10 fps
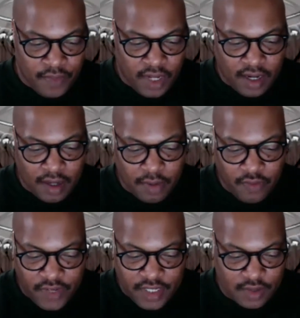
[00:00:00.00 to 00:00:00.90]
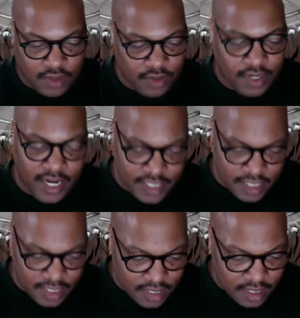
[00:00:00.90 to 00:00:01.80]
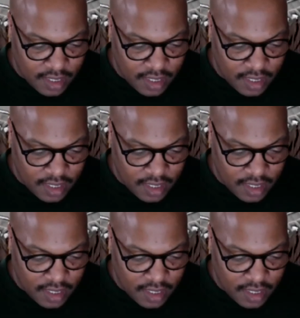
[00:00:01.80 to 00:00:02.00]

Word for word: um, a physical location